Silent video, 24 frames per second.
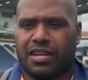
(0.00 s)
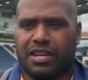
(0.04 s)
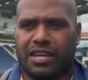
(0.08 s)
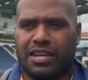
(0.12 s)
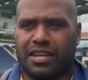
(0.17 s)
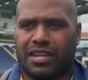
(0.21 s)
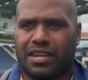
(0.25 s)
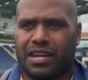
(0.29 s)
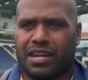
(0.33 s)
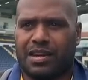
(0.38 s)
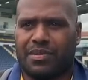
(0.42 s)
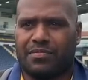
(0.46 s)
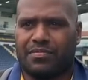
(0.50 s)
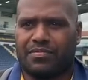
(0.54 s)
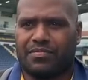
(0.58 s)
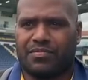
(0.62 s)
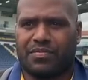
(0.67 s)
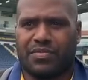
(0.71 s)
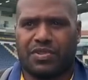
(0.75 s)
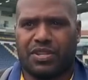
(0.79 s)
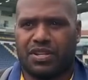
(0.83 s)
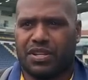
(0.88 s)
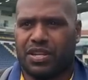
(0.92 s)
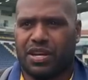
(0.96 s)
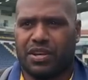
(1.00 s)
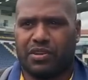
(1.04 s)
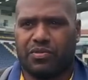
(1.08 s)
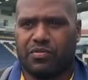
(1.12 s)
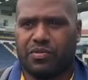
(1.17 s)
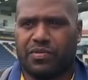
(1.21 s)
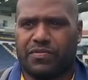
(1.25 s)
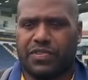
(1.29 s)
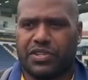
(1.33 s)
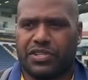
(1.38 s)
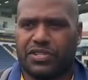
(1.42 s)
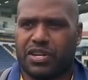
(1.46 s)
And you know,
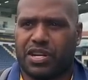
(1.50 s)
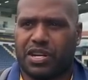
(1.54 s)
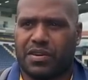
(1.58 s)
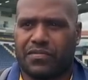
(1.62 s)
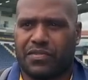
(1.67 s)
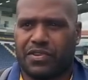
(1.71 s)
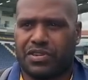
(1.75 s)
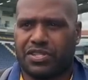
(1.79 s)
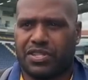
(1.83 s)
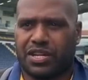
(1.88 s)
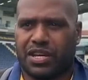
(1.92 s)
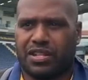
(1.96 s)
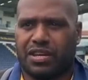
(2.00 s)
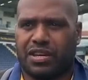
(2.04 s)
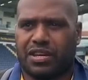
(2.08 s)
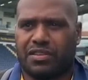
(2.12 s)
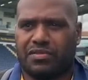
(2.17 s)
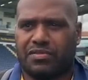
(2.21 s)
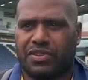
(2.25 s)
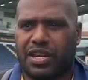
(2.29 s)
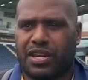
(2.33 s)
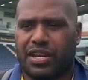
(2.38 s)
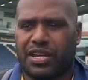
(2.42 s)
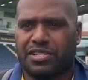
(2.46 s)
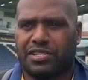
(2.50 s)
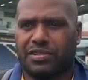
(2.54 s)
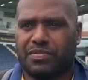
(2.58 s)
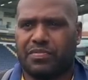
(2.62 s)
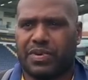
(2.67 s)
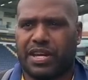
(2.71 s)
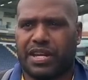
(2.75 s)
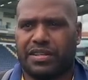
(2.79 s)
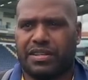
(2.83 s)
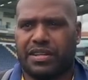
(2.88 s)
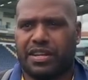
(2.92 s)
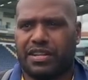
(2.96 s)
if you turn up for each other, don't let your
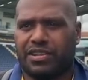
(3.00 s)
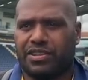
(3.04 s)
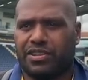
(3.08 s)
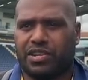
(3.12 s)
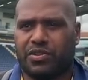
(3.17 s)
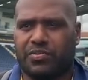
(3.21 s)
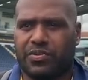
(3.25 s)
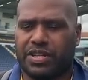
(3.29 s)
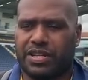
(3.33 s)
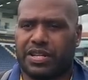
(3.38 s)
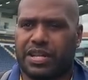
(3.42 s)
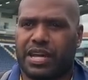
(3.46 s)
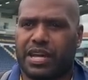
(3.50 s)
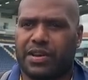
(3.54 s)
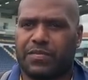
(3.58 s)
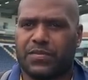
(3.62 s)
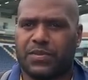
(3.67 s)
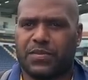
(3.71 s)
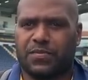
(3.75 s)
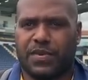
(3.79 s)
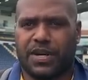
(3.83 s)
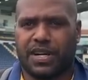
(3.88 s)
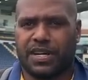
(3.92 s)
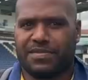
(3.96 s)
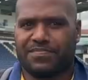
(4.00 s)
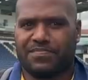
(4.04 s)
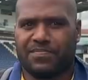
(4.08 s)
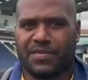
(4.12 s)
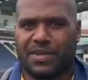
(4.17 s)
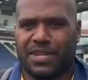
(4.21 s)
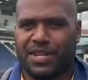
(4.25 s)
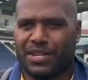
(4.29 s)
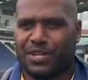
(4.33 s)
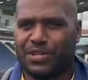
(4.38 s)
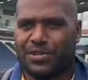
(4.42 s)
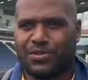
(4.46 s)
mate down, you're gonna win games. But
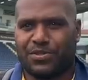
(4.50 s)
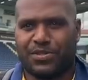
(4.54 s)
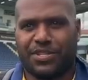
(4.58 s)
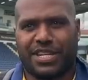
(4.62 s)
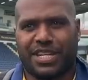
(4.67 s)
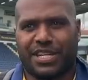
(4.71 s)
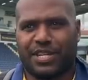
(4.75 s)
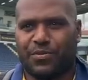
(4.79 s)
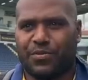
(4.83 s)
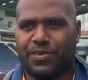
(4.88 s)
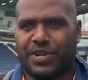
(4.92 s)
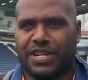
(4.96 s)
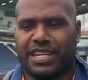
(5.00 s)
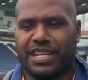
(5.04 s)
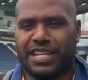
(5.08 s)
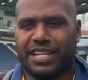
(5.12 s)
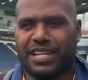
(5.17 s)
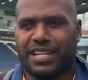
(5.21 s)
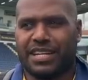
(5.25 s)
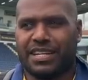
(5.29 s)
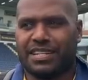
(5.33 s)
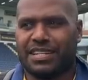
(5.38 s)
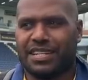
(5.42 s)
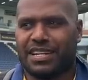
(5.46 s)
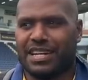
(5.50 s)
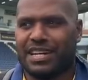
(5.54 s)
good to get the win here.